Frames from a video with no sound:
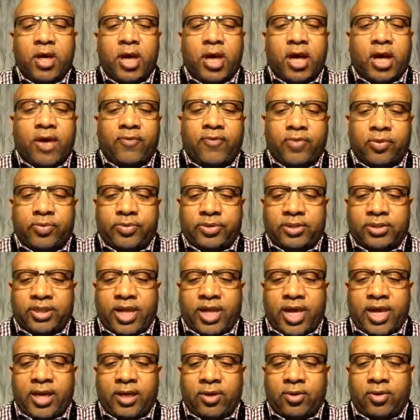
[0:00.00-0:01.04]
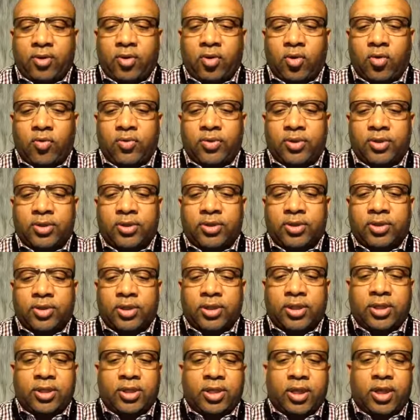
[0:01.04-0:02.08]
uh, for presiding over the,
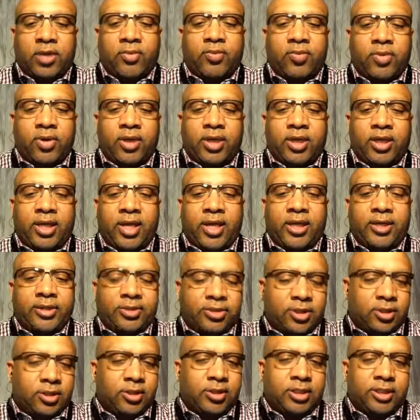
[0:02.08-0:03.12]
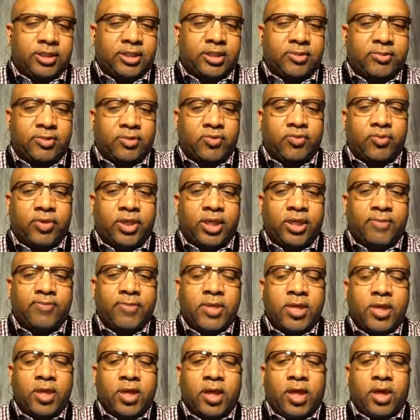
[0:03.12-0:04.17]
the uh, prayer line as she does every week.
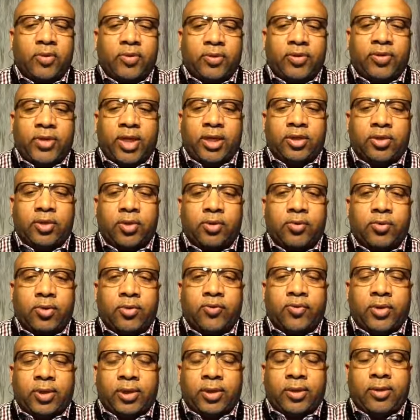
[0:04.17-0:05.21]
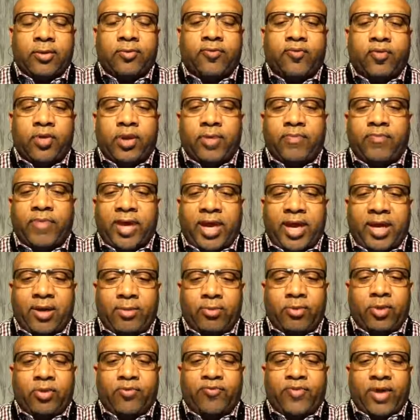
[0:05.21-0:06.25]
And we thank the Lord for, again for the
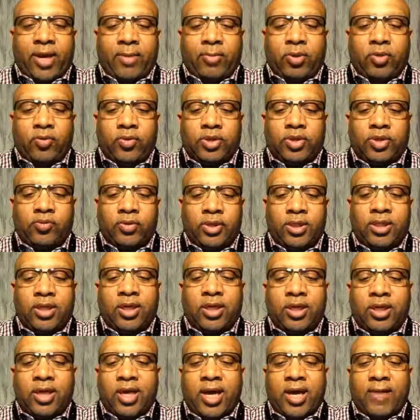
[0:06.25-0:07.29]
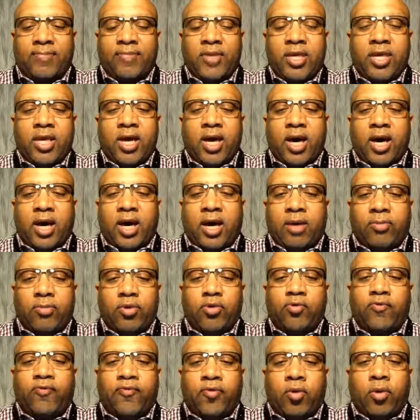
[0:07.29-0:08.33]
Bannerman family, which we cannot uh,
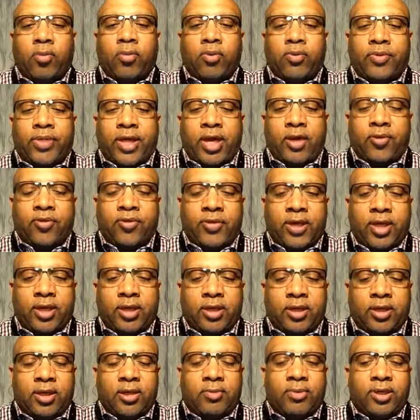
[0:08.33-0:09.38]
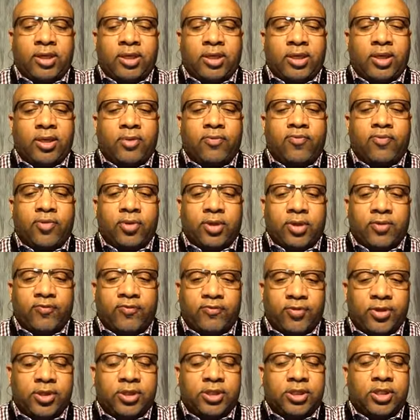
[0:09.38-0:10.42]
move forward without thanking them again for their
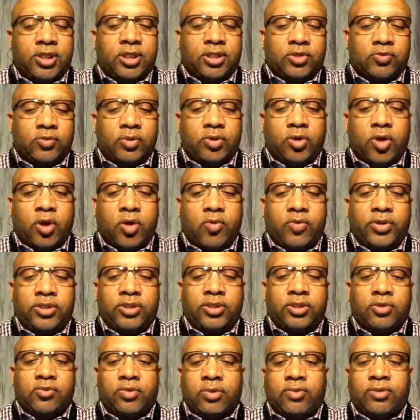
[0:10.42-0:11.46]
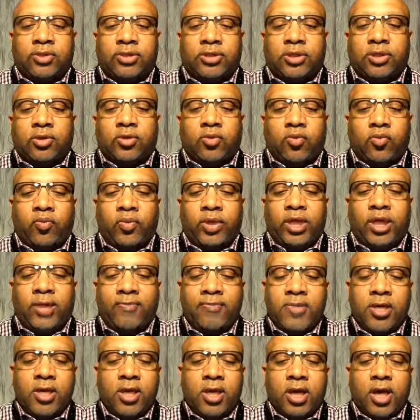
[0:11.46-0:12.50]
vision, as we always do every single week.
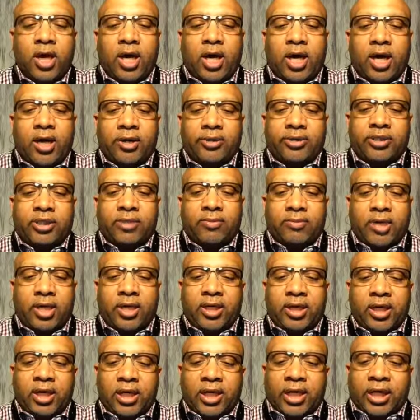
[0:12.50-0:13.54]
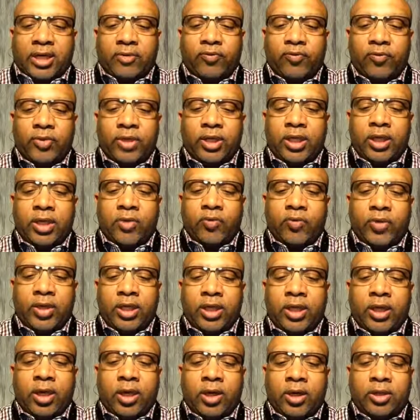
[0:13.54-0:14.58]
Uh, it seems like uh, we we
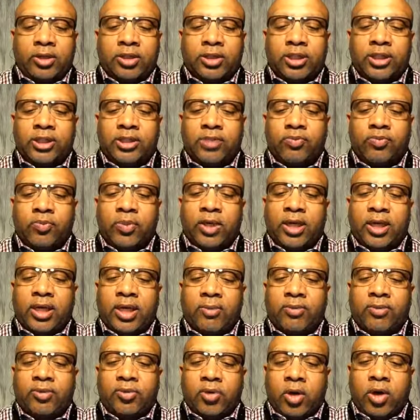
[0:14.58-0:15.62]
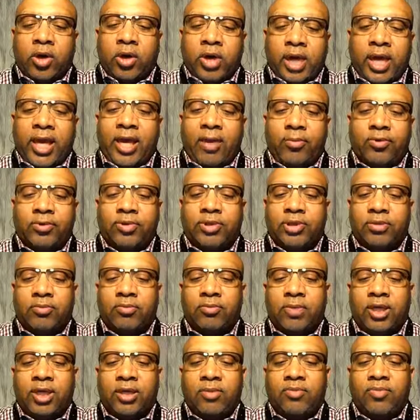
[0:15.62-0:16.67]
we are just being able are able to
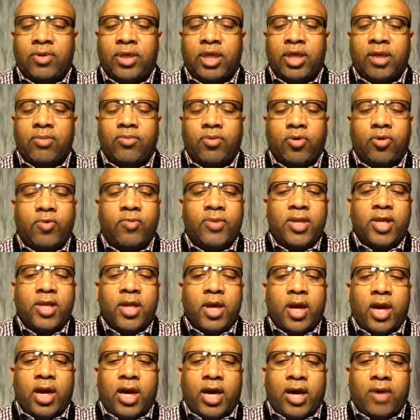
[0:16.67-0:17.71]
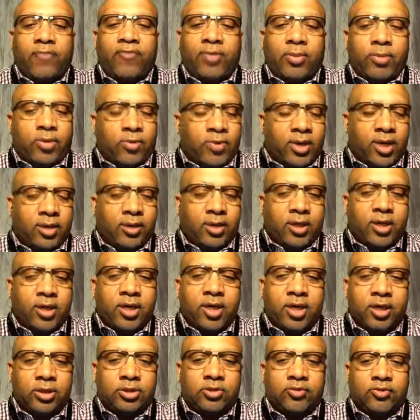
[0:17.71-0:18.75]
meet people uh, from around the
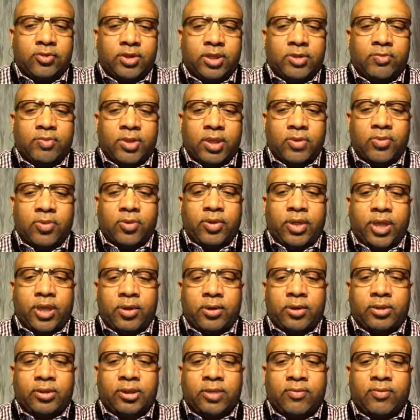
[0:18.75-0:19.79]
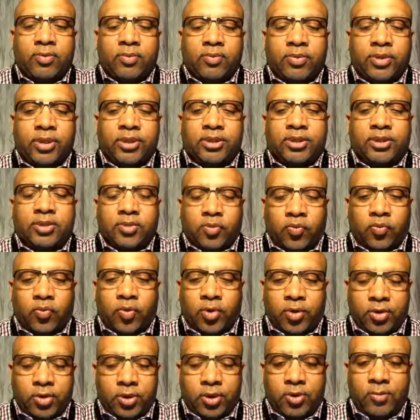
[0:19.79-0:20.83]
country, people that are different places of the
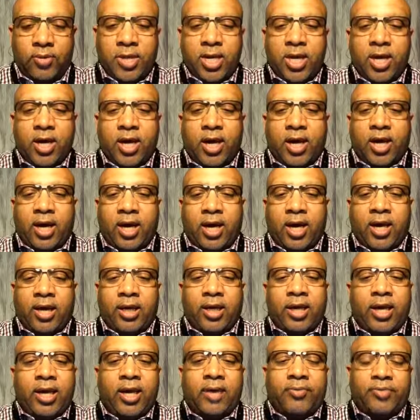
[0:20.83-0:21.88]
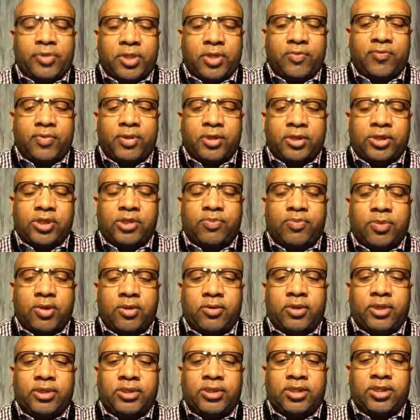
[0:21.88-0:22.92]
world, uh, and have different
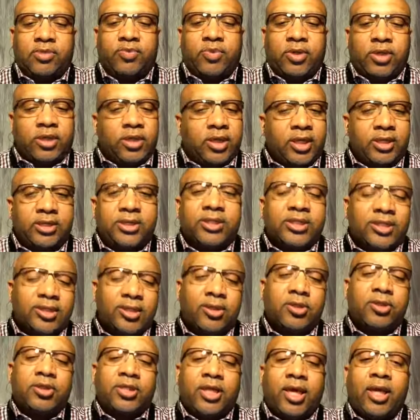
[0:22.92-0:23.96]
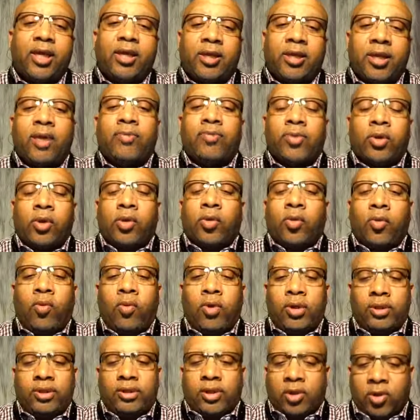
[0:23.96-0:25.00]
experiences, but yet still yet love the
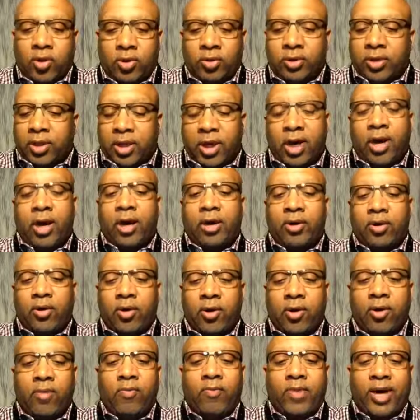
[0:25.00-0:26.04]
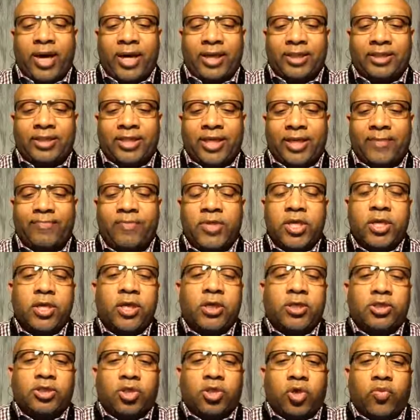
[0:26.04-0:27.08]
Lord God Almighty.
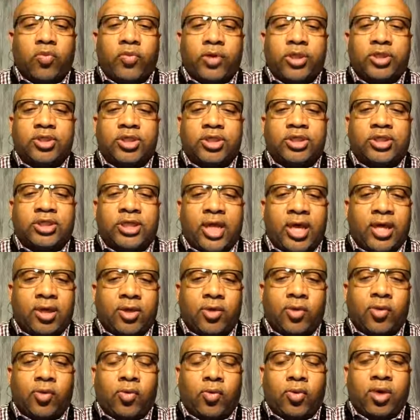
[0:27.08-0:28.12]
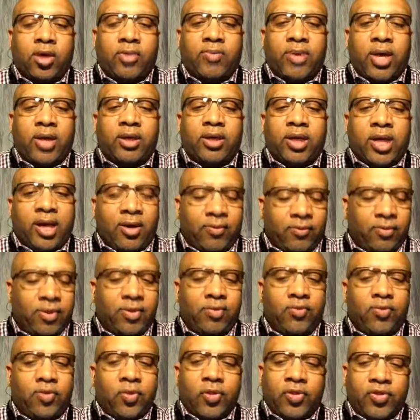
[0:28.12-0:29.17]
So we're just thanking the Lord about
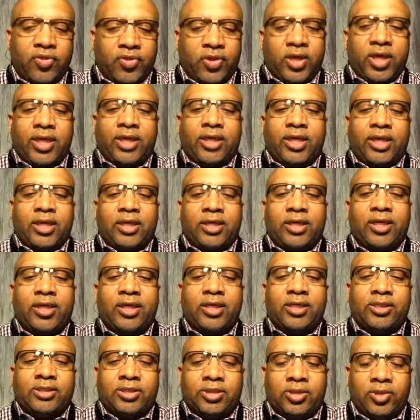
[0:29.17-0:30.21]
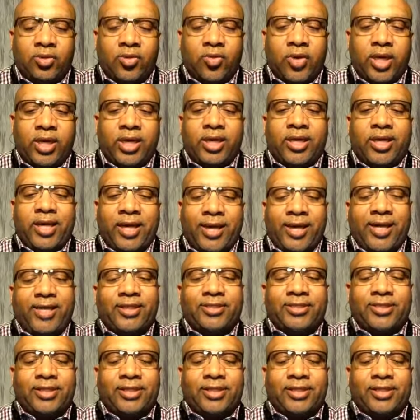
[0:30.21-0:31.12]
every thing that he is doing and has